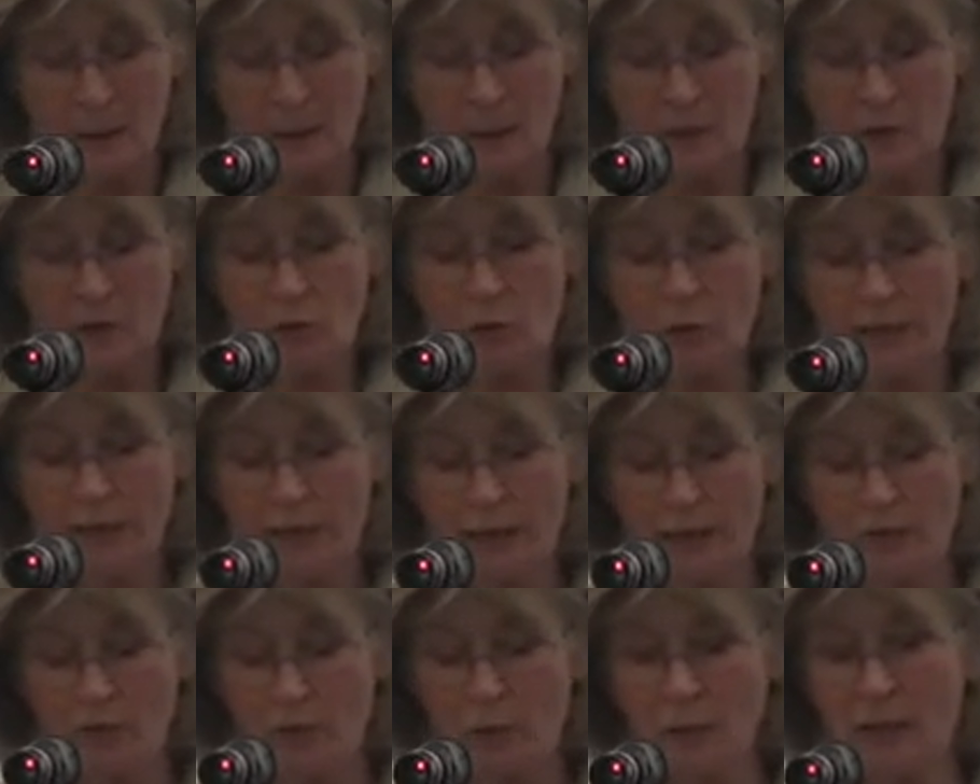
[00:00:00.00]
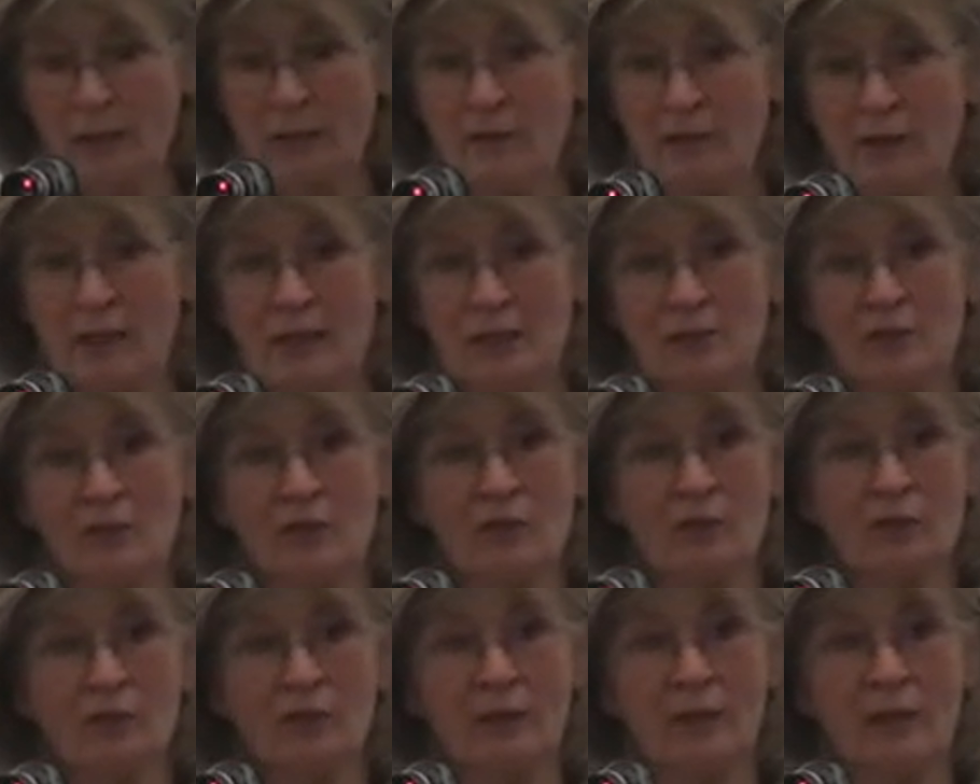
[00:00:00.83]
And recovery
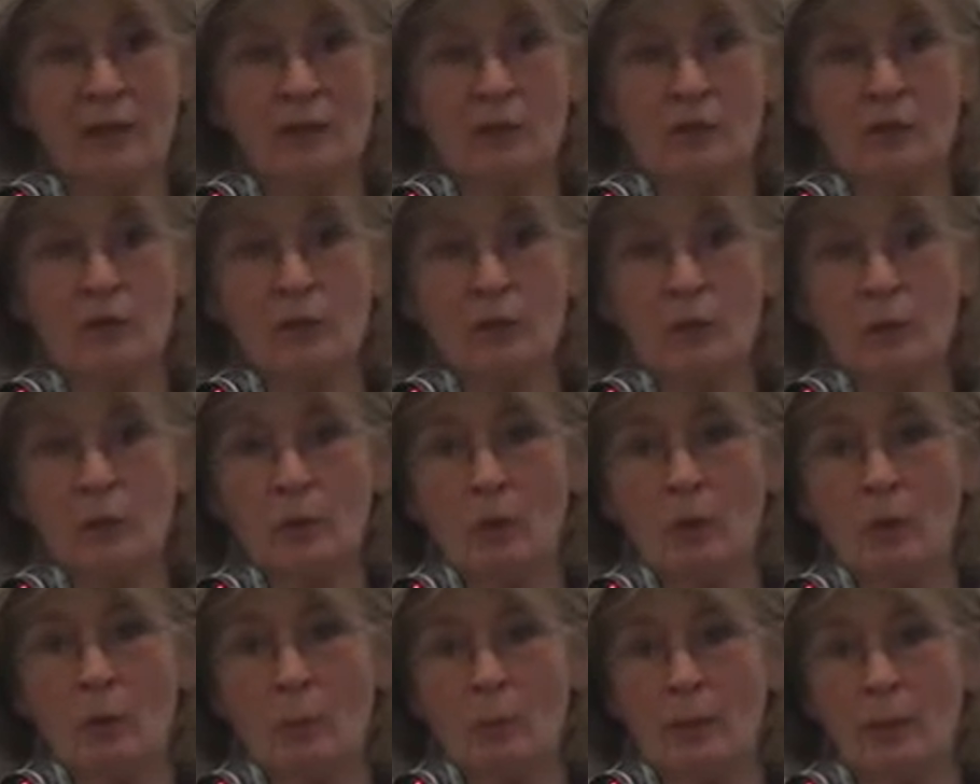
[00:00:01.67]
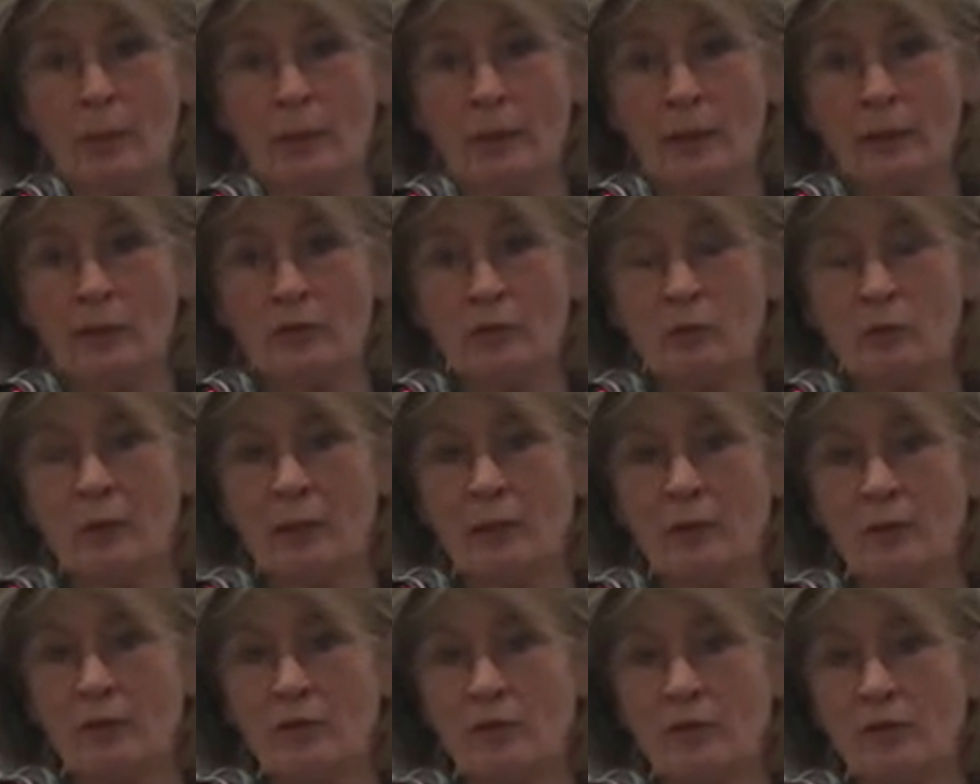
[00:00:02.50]
innovators have had to operate
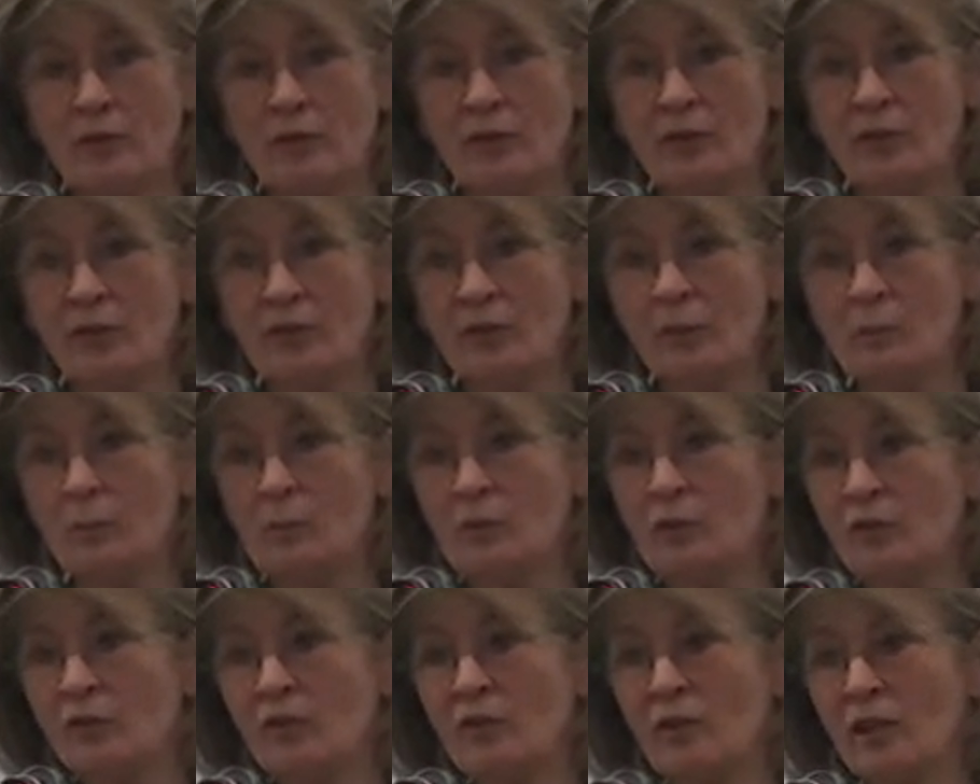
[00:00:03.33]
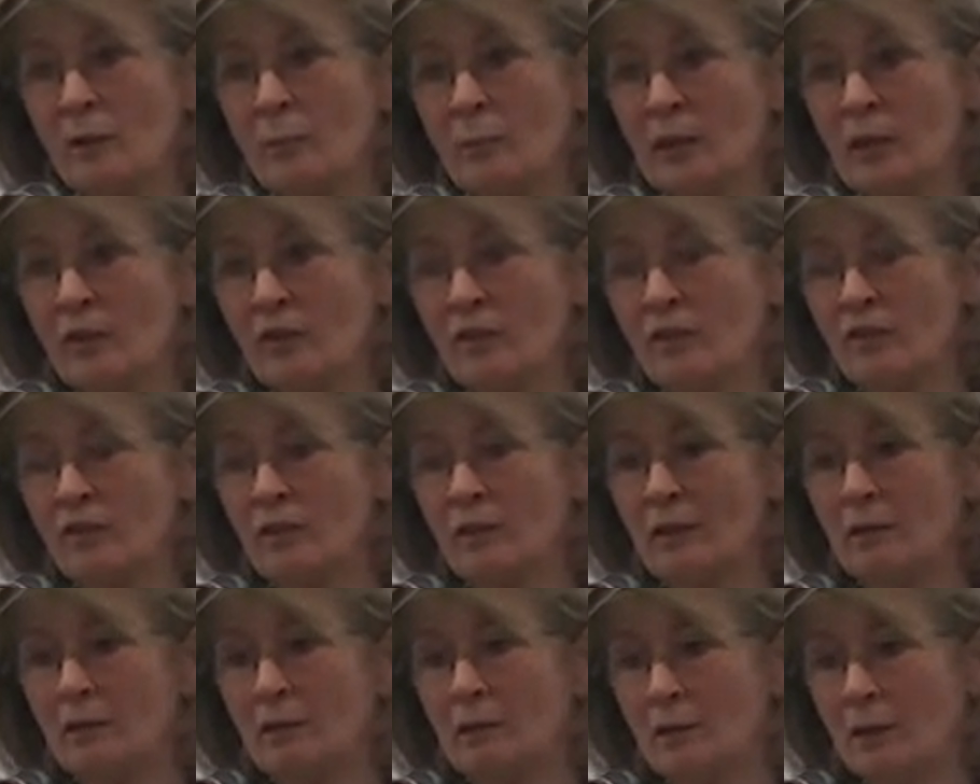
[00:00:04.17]
around the system to some
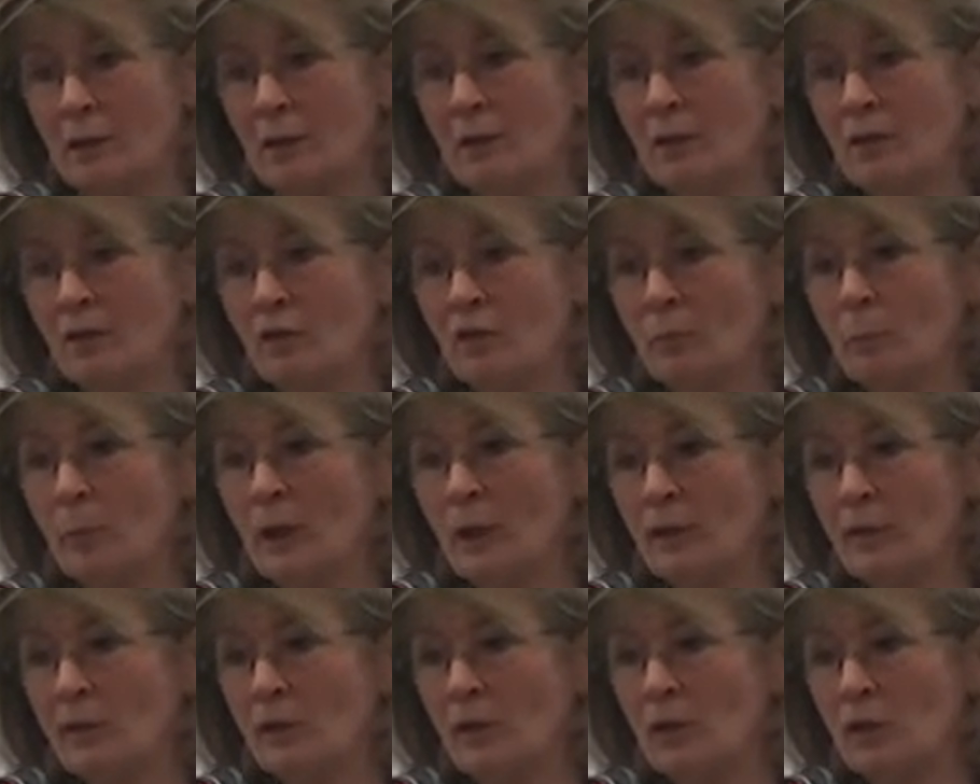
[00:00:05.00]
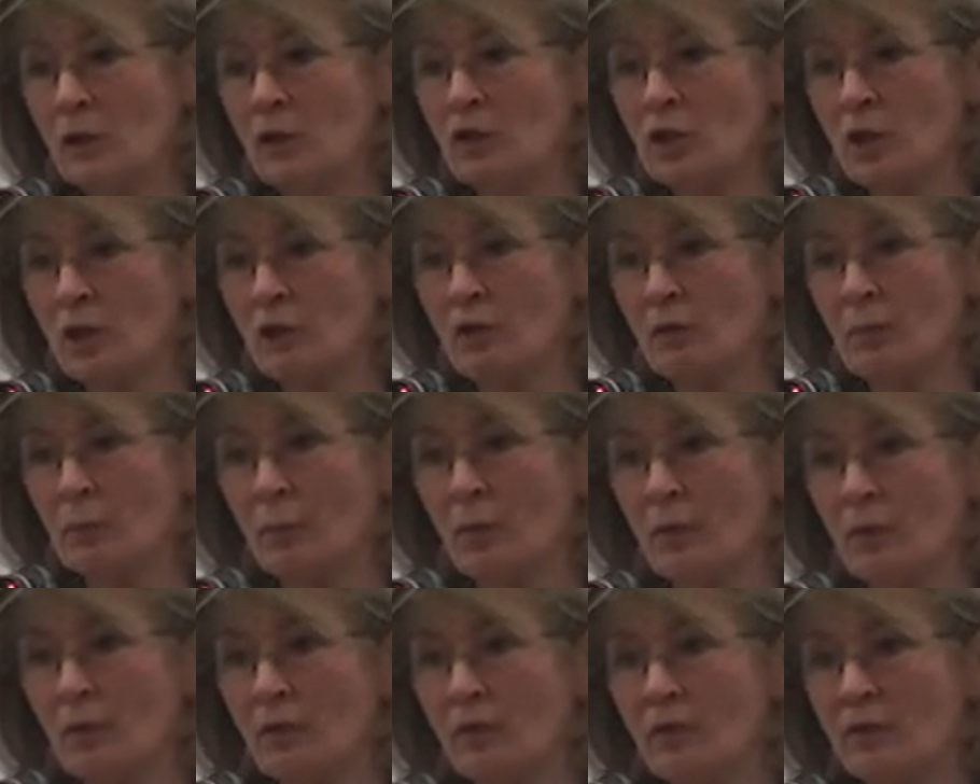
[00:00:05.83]
extent, despite the new drugs
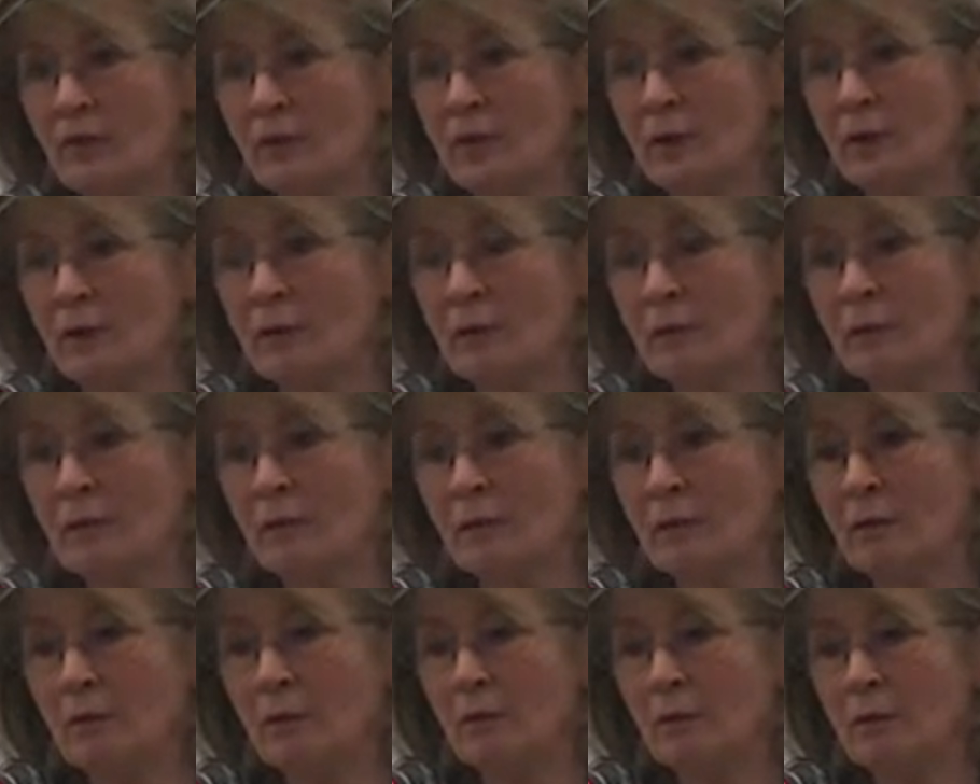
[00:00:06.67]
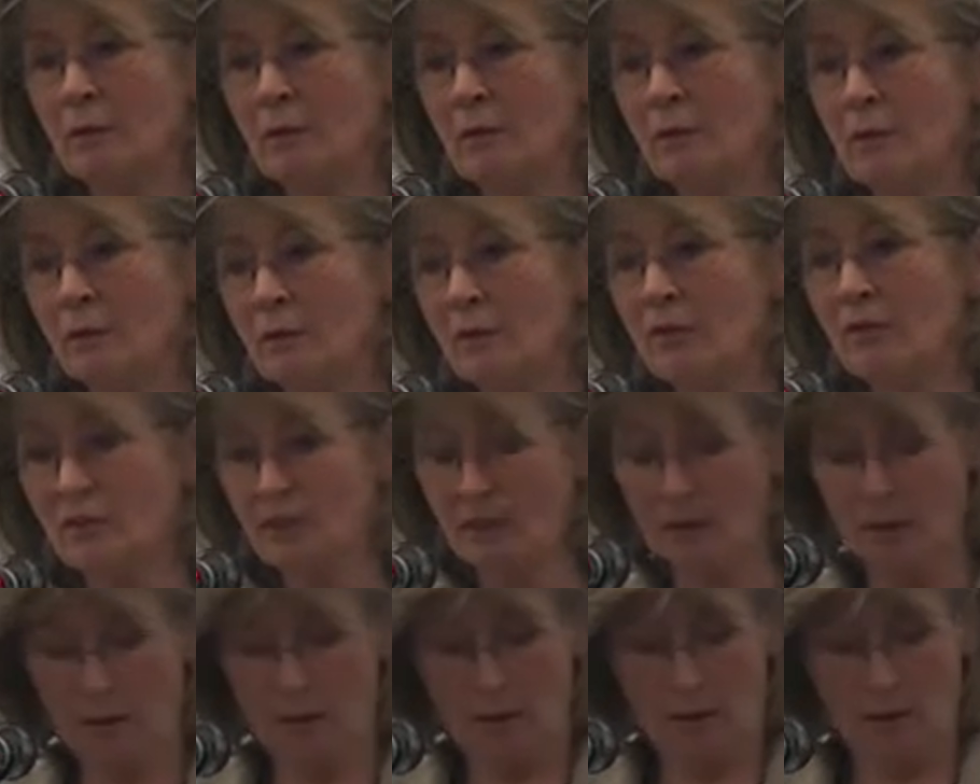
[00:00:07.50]
policy,
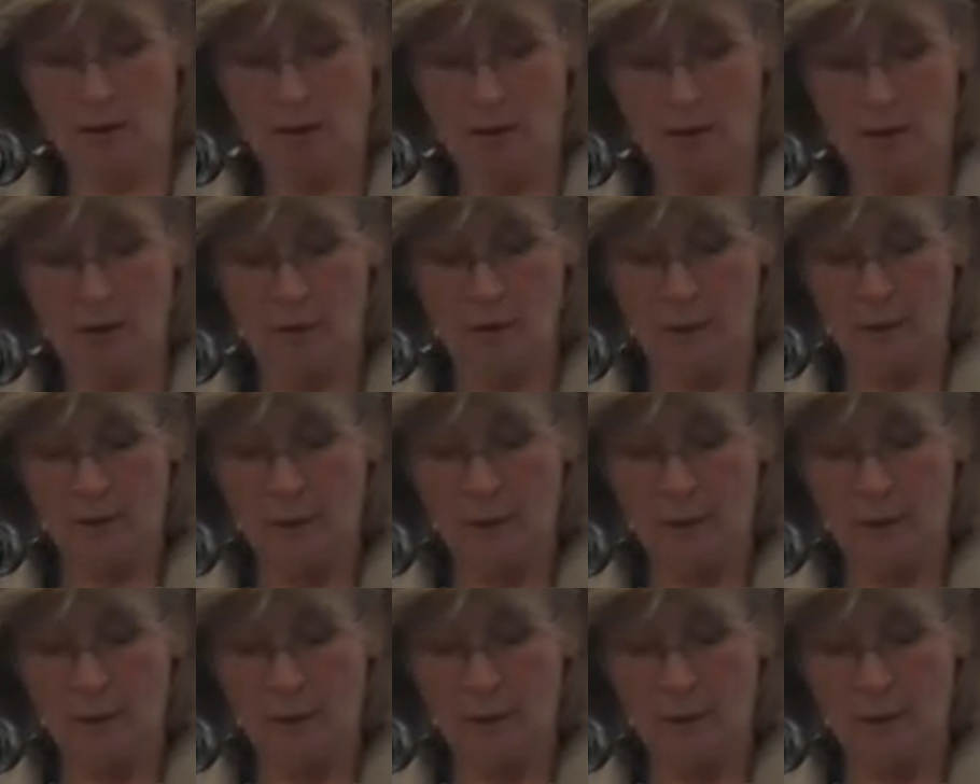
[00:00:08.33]
still are.